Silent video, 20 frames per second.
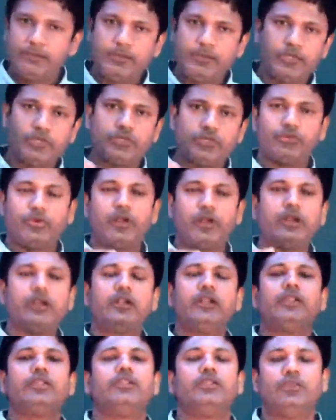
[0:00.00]
Be sure
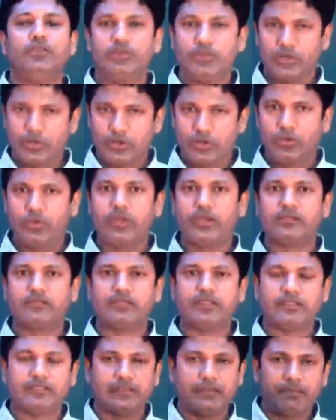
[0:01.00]
to do your
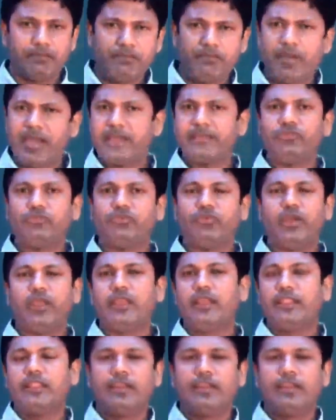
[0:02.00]
quiz. That's the best way